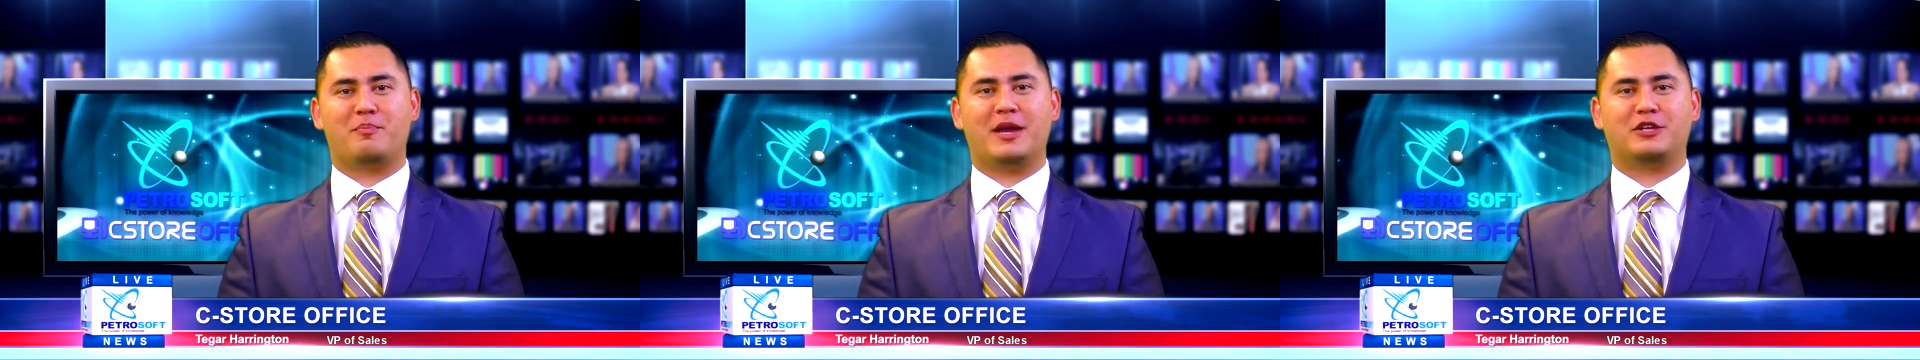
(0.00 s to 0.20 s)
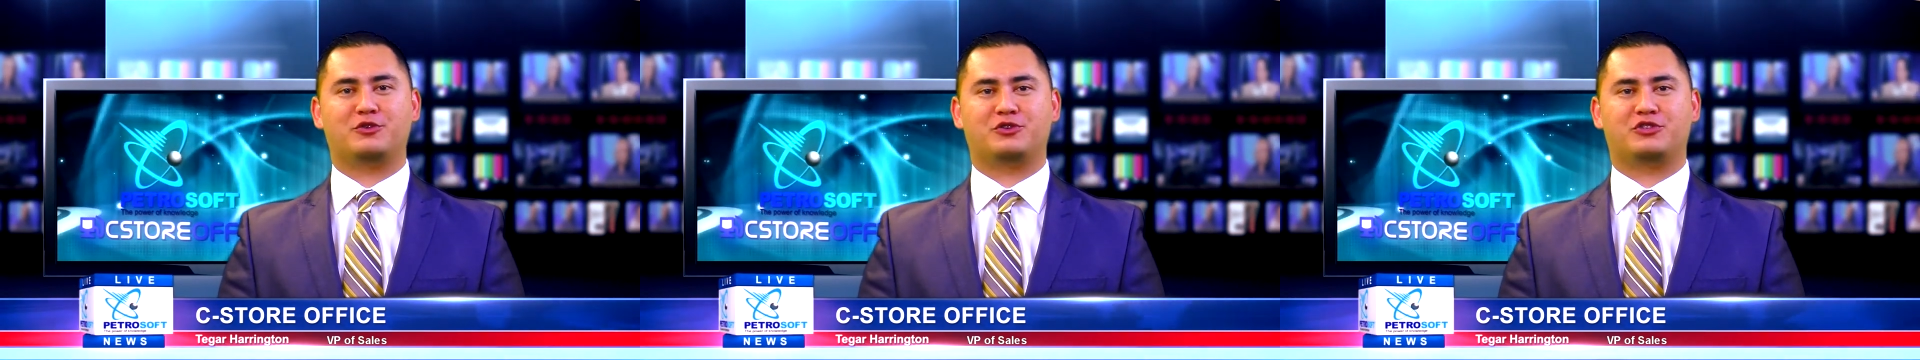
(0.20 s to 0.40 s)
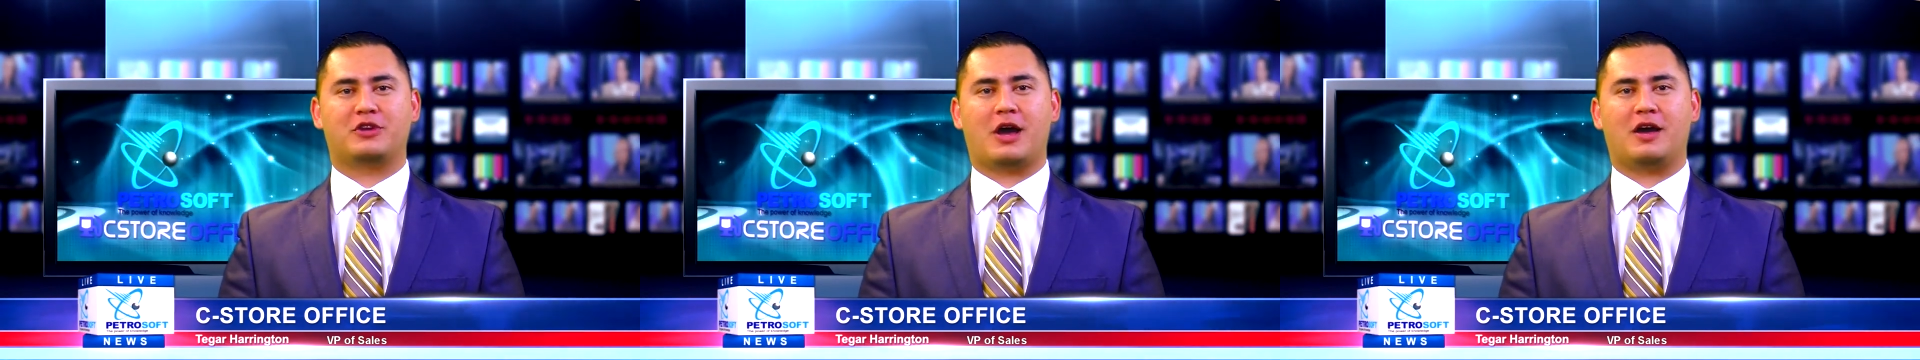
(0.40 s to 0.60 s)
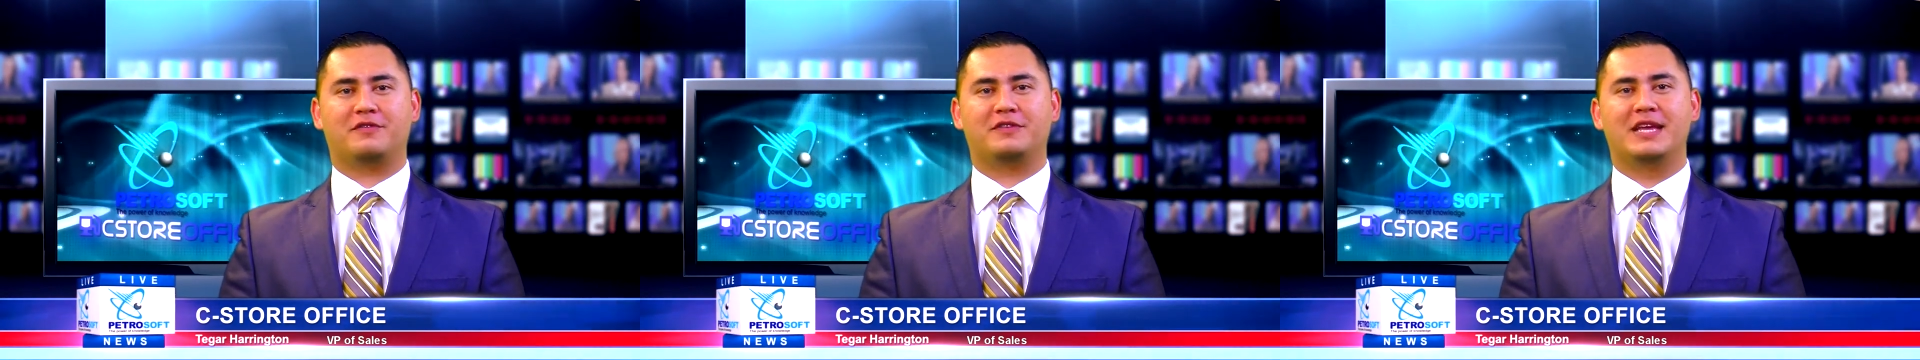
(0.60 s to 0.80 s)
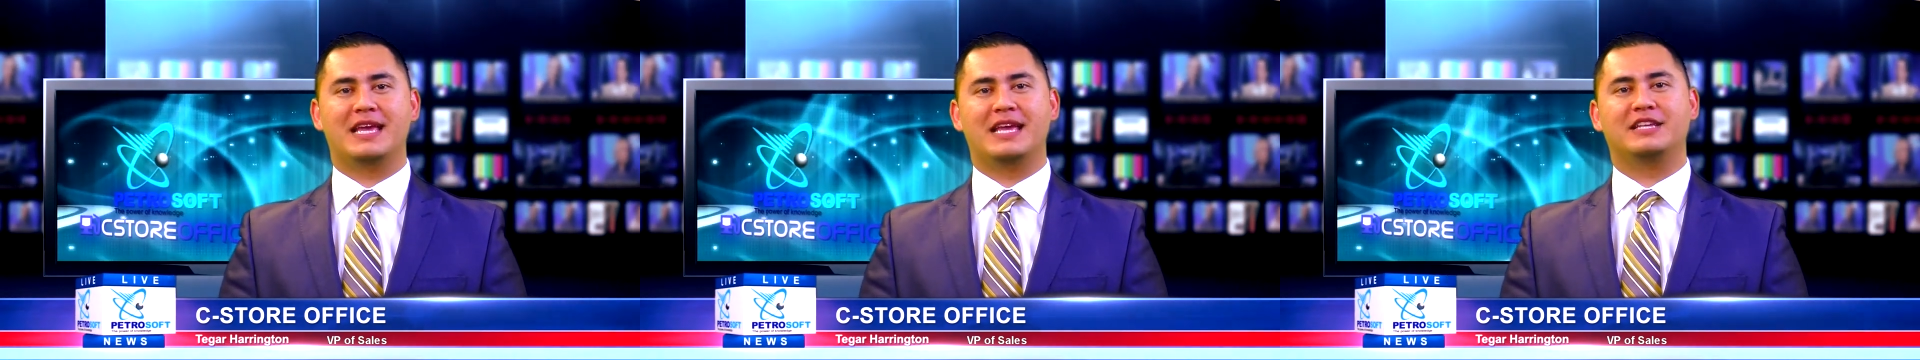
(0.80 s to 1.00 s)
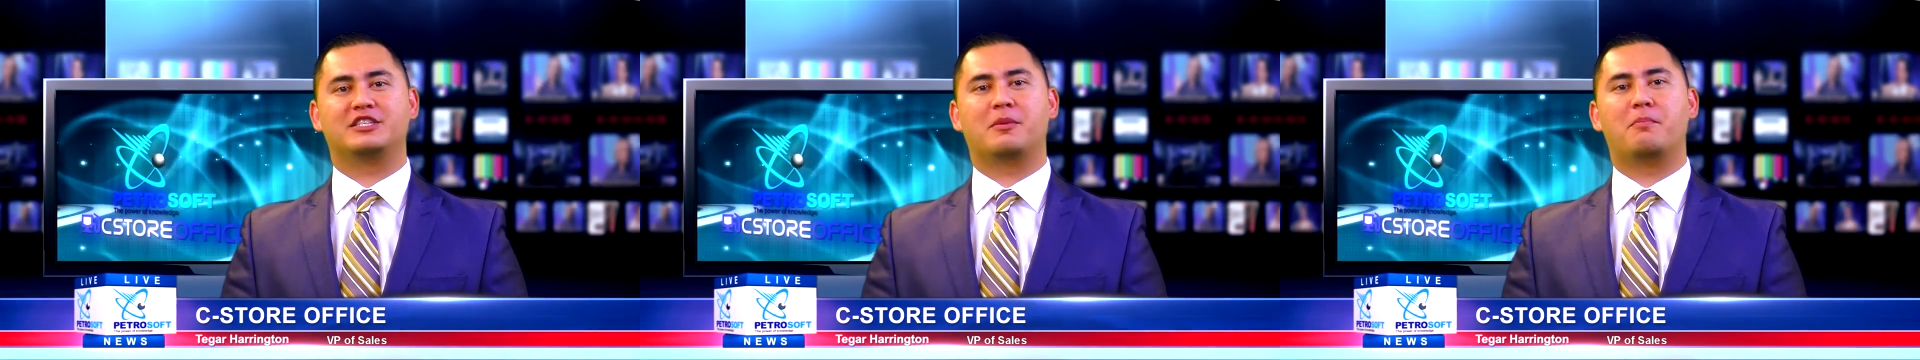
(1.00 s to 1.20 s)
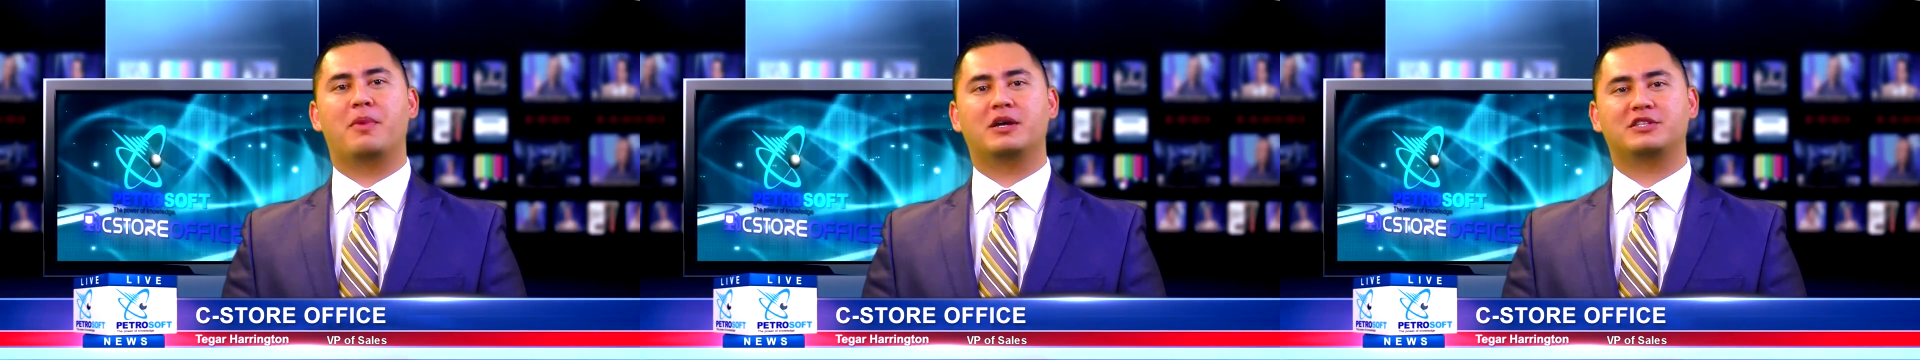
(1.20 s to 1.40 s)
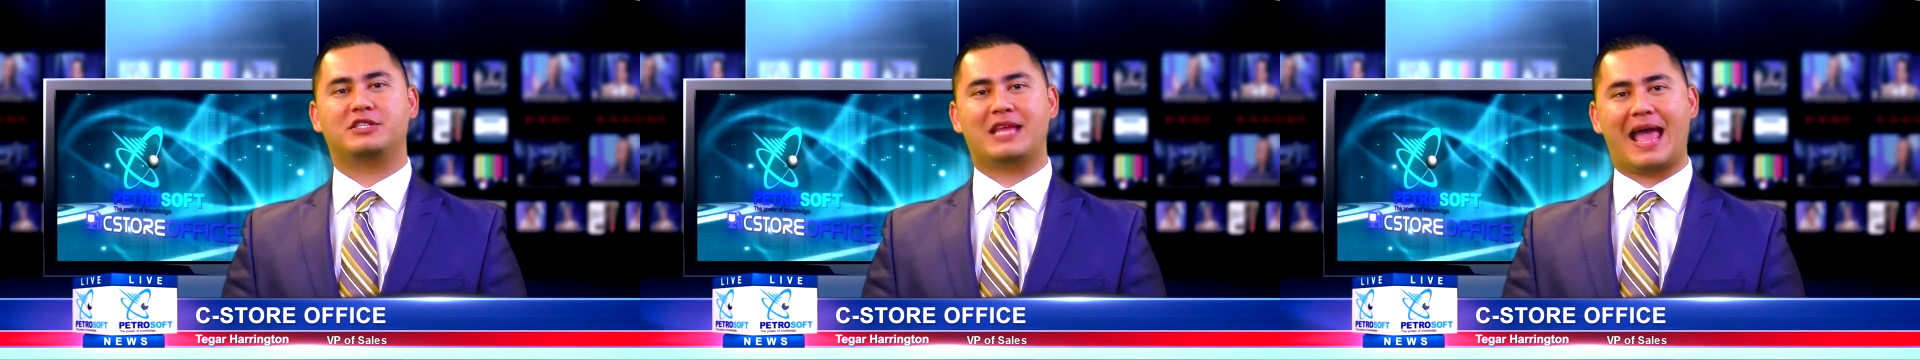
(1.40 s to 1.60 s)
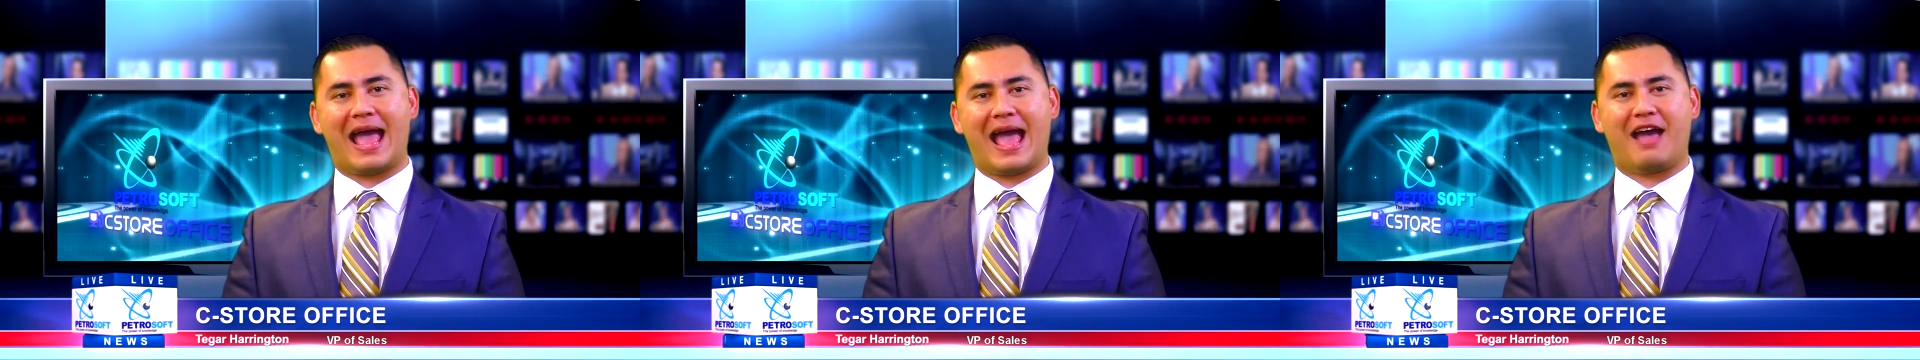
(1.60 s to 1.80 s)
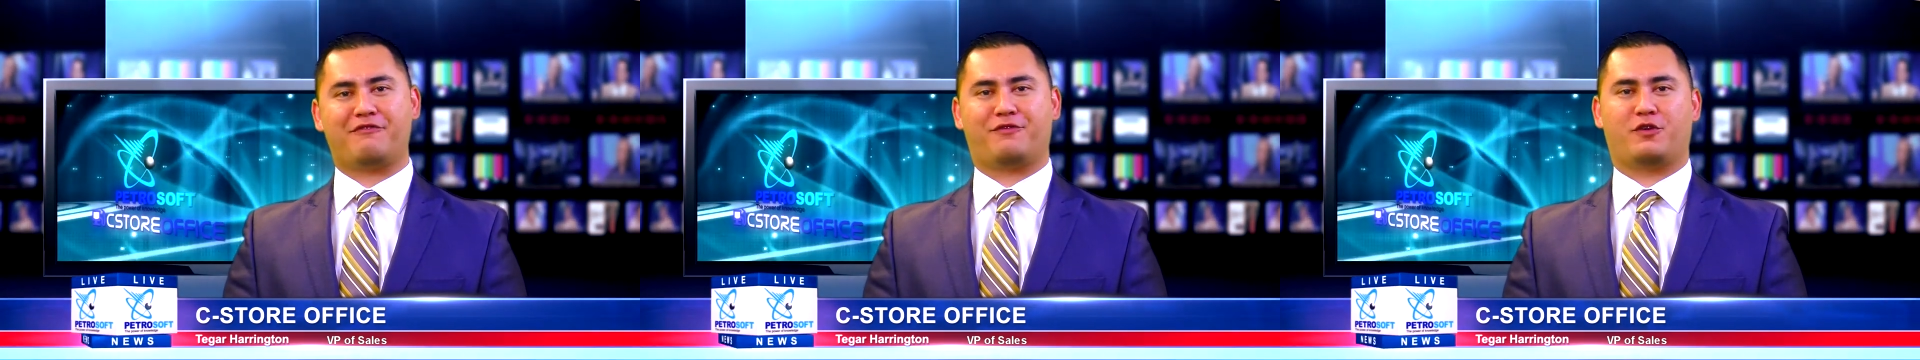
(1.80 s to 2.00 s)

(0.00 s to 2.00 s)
Petrosoft is a must-have